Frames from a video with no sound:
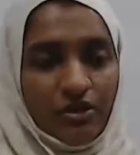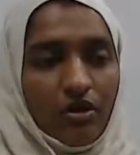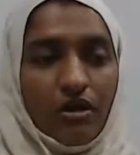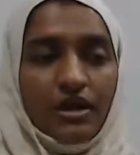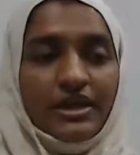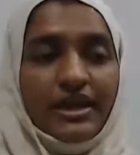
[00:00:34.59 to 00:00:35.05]

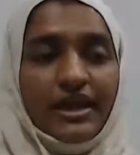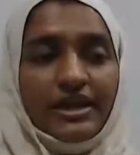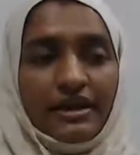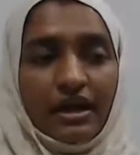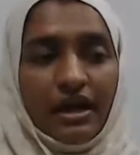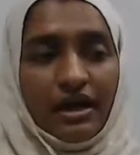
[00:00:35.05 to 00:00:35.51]
all
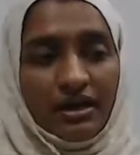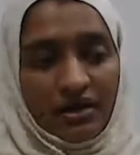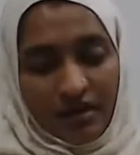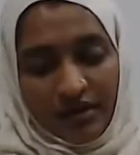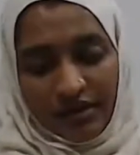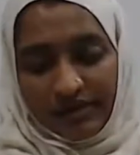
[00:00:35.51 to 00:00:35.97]
that
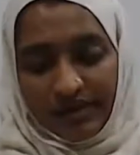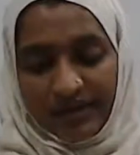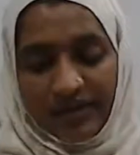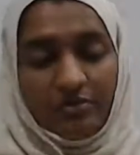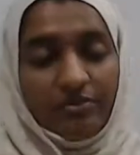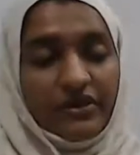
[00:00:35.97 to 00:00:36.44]
are
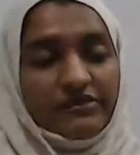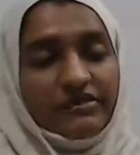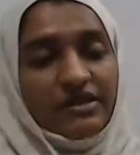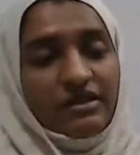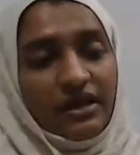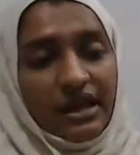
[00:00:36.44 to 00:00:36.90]
taking place
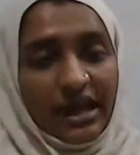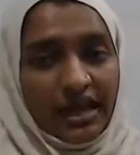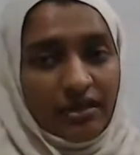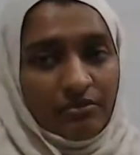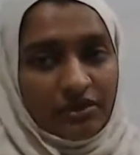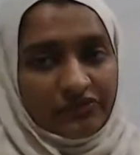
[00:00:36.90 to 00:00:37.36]
in
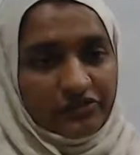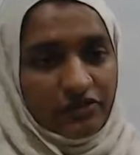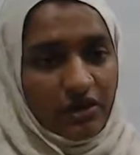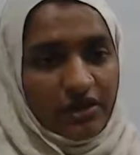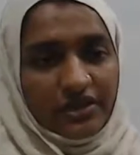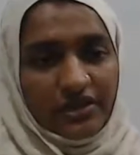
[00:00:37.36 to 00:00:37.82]
animals,
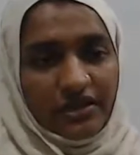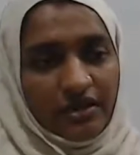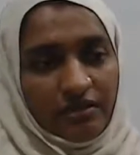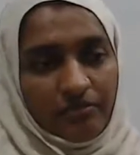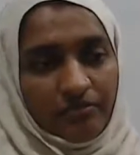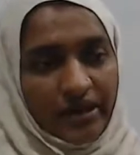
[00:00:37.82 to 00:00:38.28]
not in
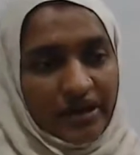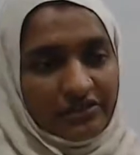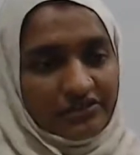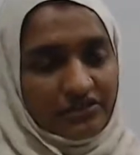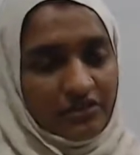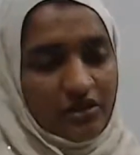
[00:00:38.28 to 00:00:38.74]
the
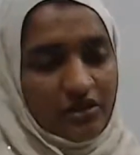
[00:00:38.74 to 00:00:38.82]
plants.